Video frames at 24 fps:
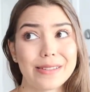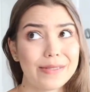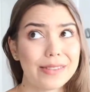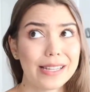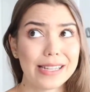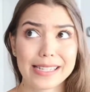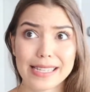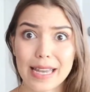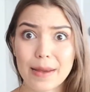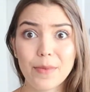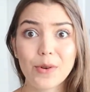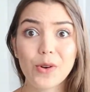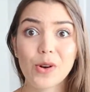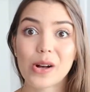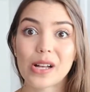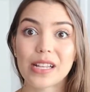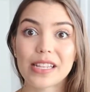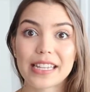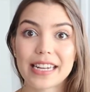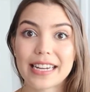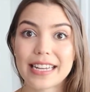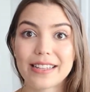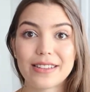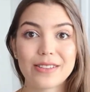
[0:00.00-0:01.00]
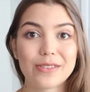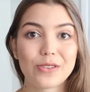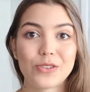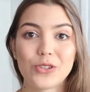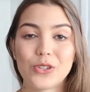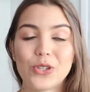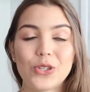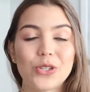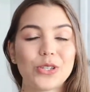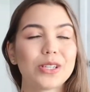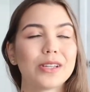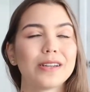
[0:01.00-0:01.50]
the same quality. They're
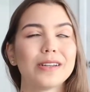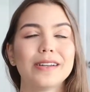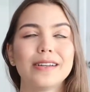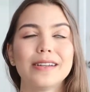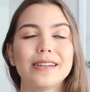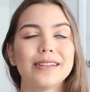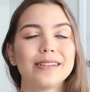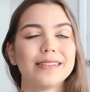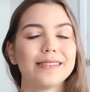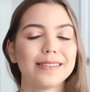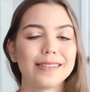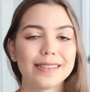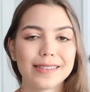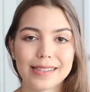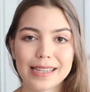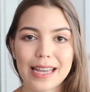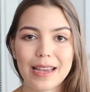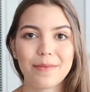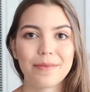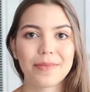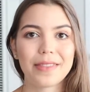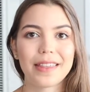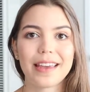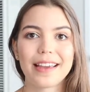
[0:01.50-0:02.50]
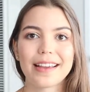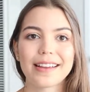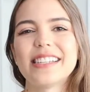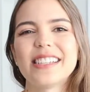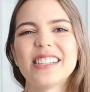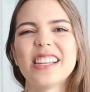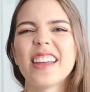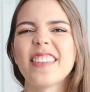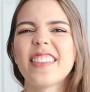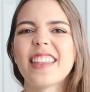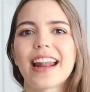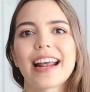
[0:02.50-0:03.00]
just the same thing. It's
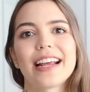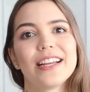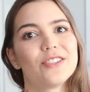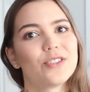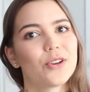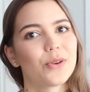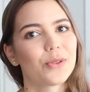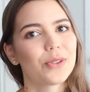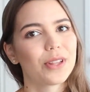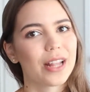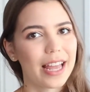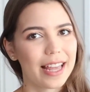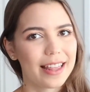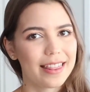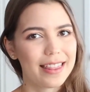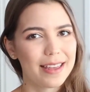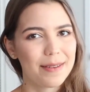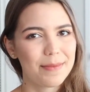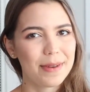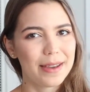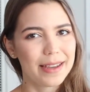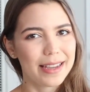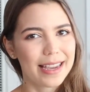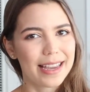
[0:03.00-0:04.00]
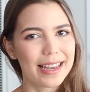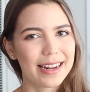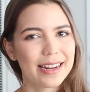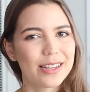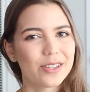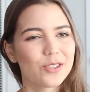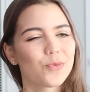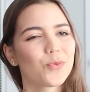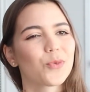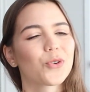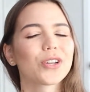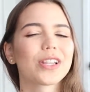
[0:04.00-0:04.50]
not that I don't like them, again,
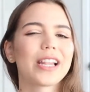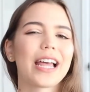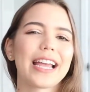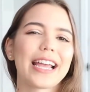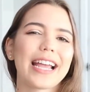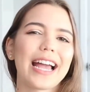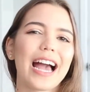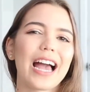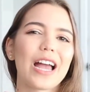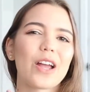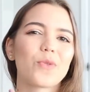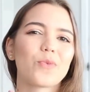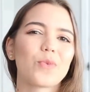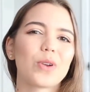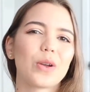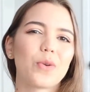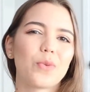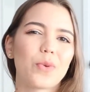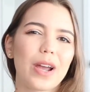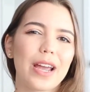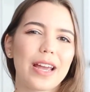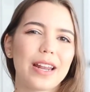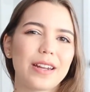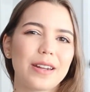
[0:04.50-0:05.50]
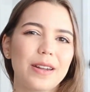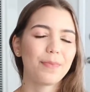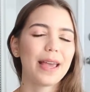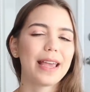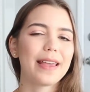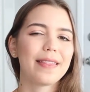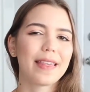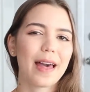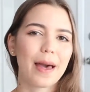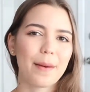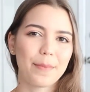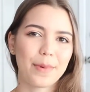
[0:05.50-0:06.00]
it's more like I regret
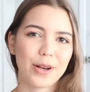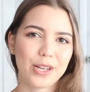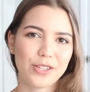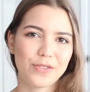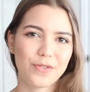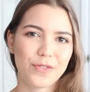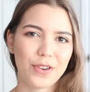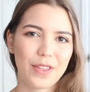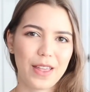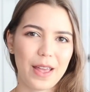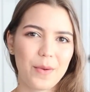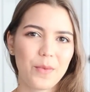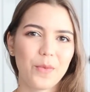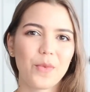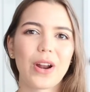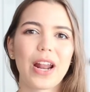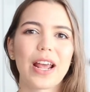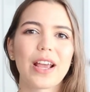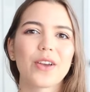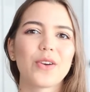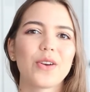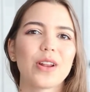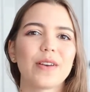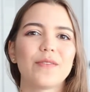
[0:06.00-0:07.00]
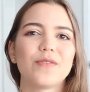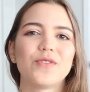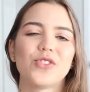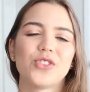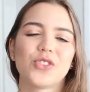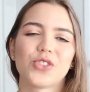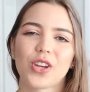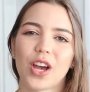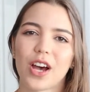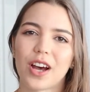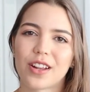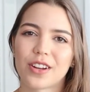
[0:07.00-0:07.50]
paying that much for them when I could have
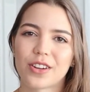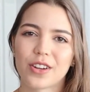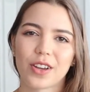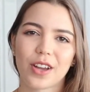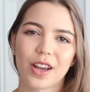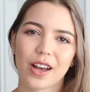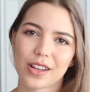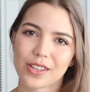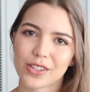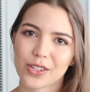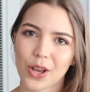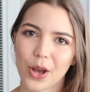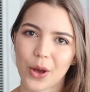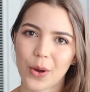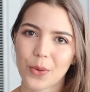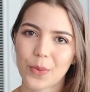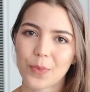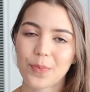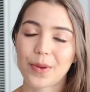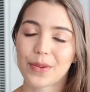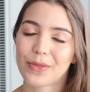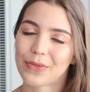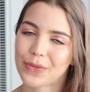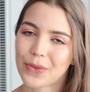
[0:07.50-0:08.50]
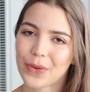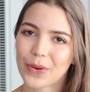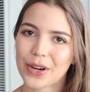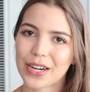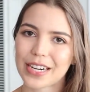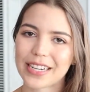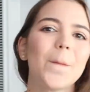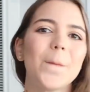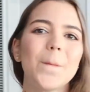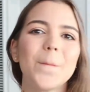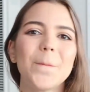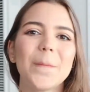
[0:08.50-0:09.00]
just gone to Costco before.
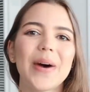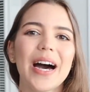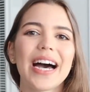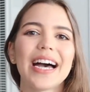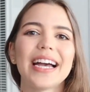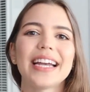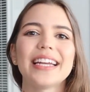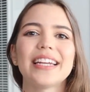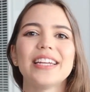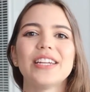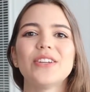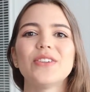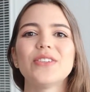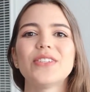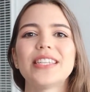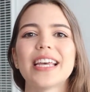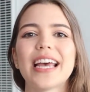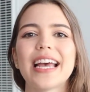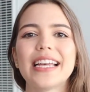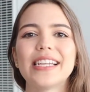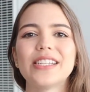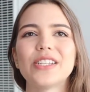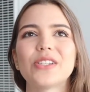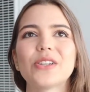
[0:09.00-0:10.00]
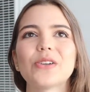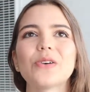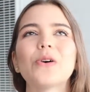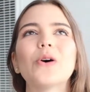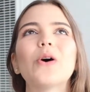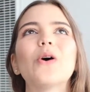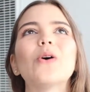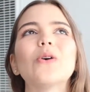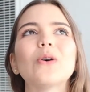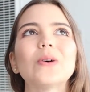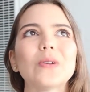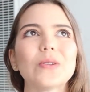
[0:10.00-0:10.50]
My utensil
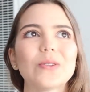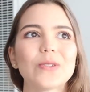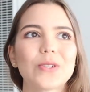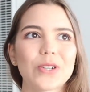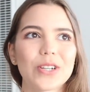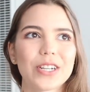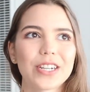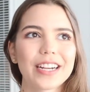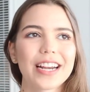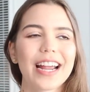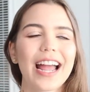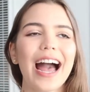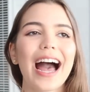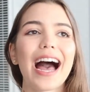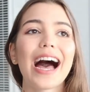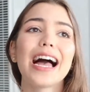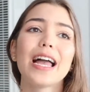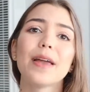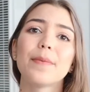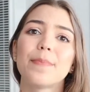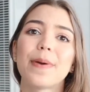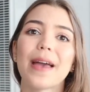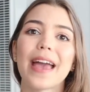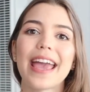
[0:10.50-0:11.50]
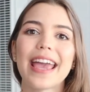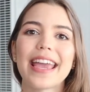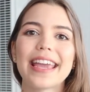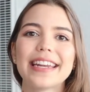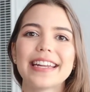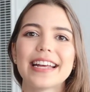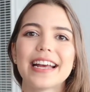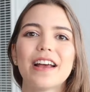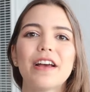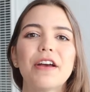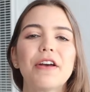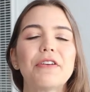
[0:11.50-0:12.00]
holder. I
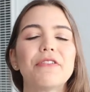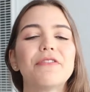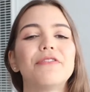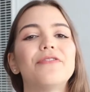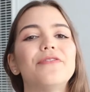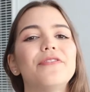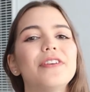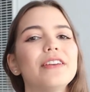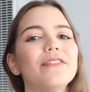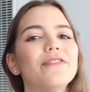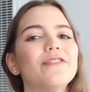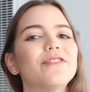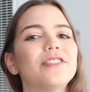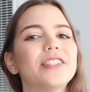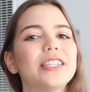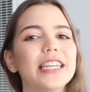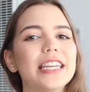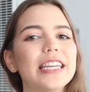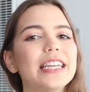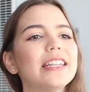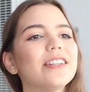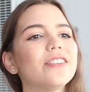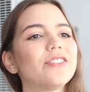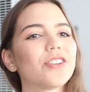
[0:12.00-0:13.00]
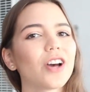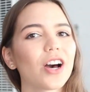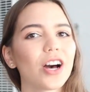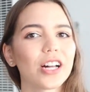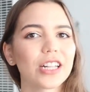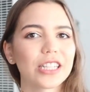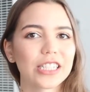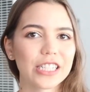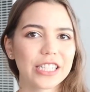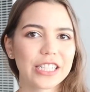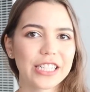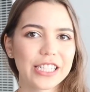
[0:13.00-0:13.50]
paid
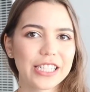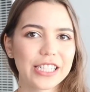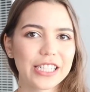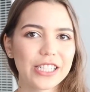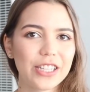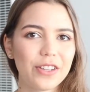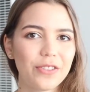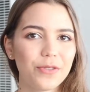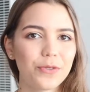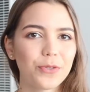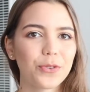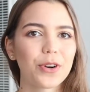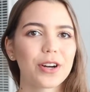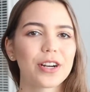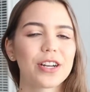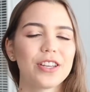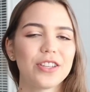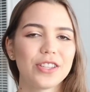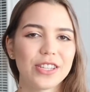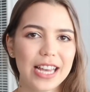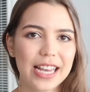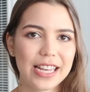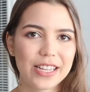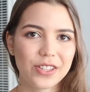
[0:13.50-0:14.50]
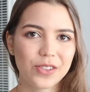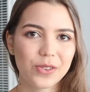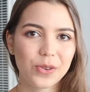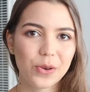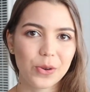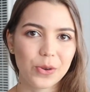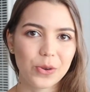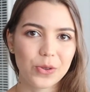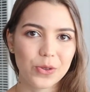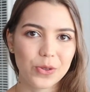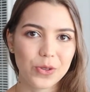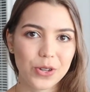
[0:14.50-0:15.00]
$15 for an utensil
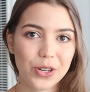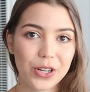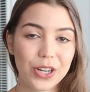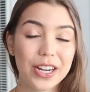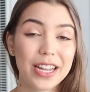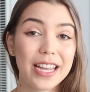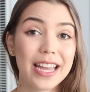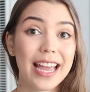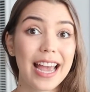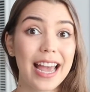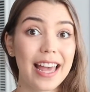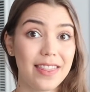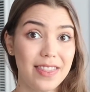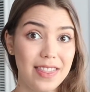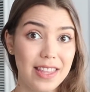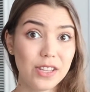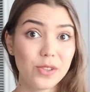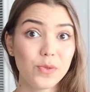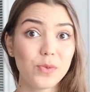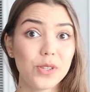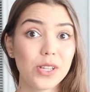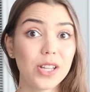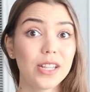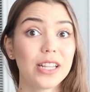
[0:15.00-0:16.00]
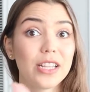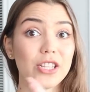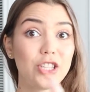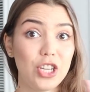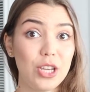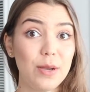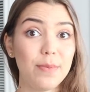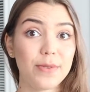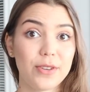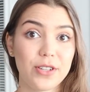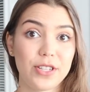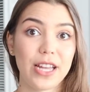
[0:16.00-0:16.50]
holder and this was on the
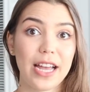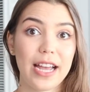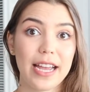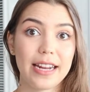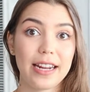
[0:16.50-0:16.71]
cheaper side.